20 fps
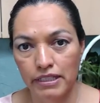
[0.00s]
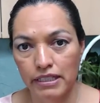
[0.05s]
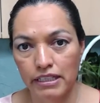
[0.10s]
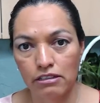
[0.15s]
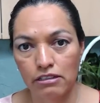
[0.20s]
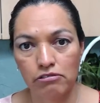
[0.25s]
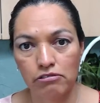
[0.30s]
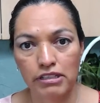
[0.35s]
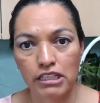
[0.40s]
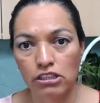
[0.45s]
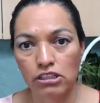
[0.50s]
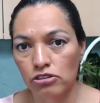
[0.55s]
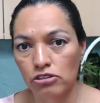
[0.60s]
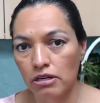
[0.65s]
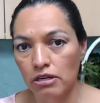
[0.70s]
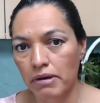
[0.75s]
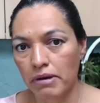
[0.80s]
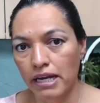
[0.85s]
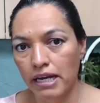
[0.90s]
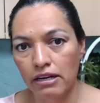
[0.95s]
If we need to
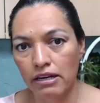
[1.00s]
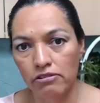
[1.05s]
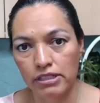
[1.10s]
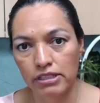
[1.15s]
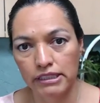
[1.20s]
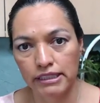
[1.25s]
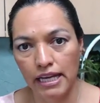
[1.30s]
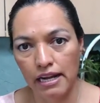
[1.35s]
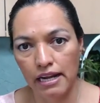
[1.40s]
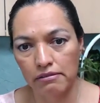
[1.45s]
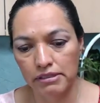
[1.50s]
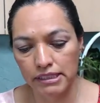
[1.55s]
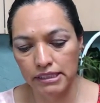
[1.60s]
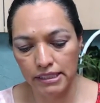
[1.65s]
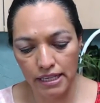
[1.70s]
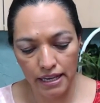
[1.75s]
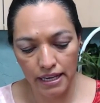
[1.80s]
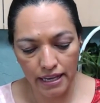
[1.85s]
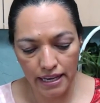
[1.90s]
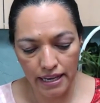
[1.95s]
remind ourselves
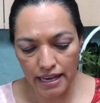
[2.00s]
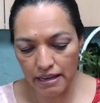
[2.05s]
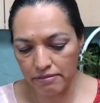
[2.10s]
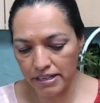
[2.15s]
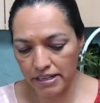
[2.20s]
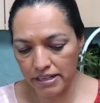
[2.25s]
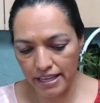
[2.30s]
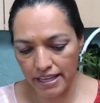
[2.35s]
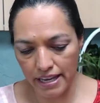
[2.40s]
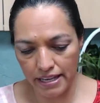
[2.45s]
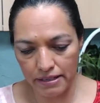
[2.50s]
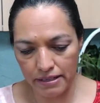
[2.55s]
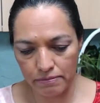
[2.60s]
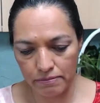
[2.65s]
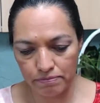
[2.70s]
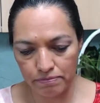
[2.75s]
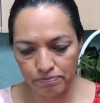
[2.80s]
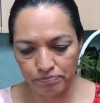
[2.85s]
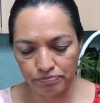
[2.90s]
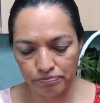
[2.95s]
every day
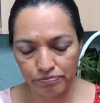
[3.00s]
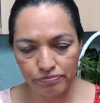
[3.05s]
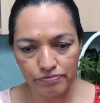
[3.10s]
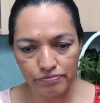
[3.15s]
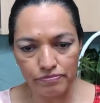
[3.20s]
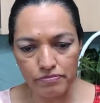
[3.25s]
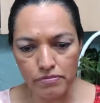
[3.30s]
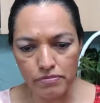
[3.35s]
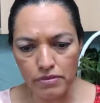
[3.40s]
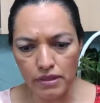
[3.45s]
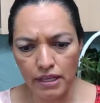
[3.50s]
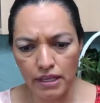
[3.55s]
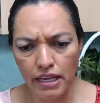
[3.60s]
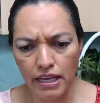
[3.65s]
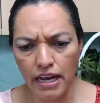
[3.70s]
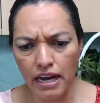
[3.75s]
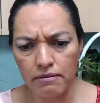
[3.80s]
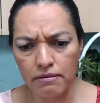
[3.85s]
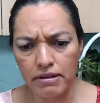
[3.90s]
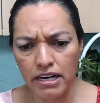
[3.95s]

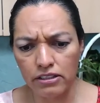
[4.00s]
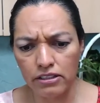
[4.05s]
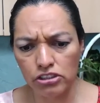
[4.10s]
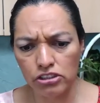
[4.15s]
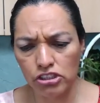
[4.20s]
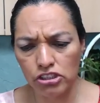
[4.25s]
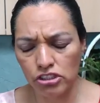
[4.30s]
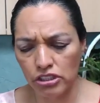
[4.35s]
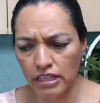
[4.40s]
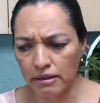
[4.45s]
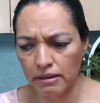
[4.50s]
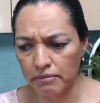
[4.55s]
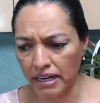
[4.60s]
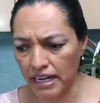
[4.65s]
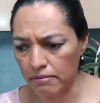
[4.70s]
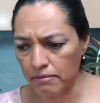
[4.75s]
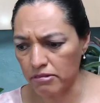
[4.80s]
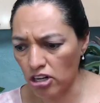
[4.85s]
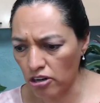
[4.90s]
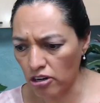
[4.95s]
about, am I
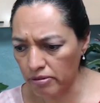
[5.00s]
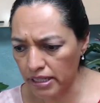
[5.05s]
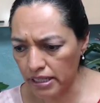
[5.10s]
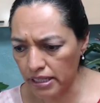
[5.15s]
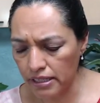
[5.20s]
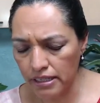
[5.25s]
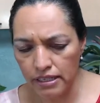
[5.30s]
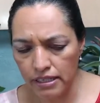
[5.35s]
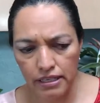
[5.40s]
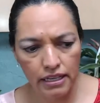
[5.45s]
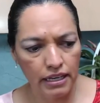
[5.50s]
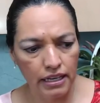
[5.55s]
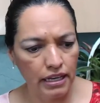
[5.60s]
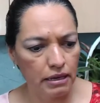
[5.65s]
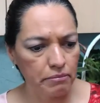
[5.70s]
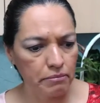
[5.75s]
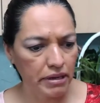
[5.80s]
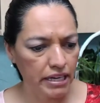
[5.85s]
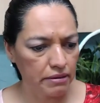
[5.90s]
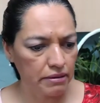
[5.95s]
loving?
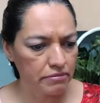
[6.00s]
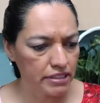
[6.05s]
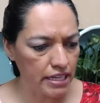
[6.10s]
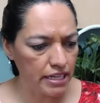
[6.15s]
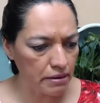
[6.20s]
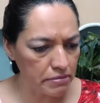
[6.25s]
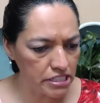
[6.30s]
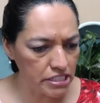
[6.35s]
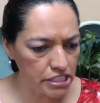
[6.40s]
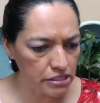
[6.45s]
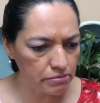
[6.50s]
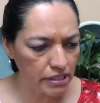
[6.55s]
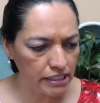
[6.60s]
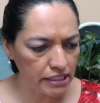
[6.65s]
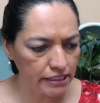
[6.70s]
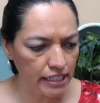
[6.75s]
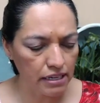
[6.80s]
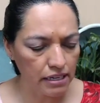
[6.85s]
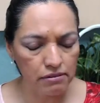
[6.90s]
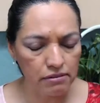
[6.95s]
Am I damaging
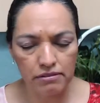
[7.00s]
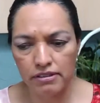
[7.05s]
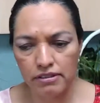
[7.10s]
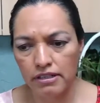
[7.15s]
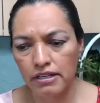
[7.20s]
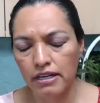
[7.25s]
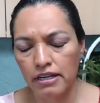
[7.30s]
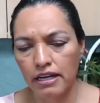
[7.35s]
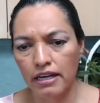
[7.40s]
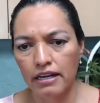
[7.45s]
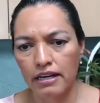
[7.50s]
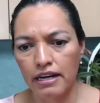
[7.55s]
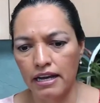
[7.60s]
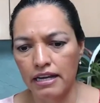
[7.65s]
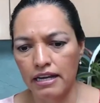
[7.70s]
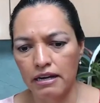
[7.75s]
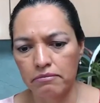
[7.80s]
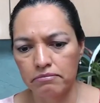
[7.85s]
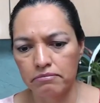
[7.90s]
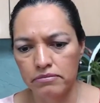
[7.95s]
myself? And I
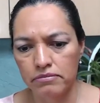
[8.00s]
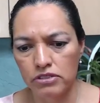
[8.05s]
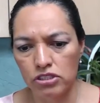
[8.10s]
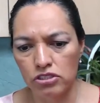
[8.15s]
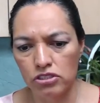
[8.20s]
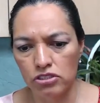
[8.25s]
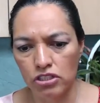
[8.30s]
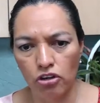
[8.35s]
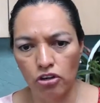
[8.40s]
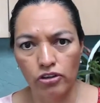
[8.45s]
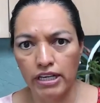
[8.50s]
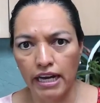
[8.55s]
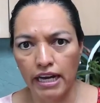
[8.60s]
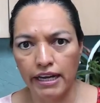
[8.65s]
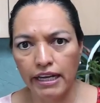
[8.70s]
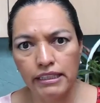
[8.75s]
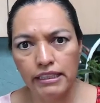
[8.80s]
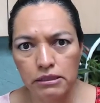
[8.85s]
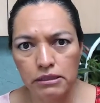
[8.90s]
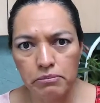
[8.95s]
am going
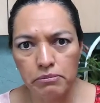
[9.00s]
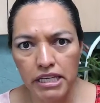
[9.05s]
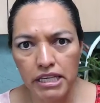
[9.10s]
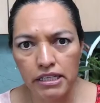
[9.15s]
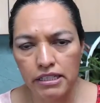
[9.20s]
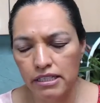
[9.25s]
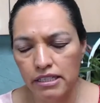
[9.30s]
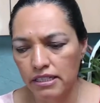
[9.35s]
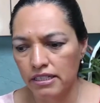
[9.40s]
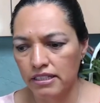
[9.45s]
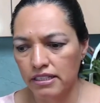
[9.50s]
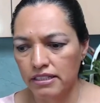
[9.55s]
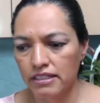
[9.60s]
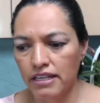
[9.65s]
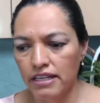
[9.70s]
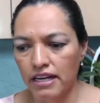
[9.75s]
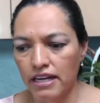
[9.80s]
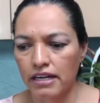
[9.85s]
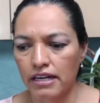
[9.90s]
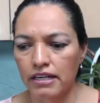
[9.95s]
against me?
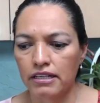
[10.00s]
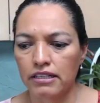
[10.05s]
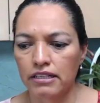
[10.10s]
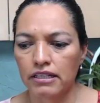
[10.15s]
Yeah.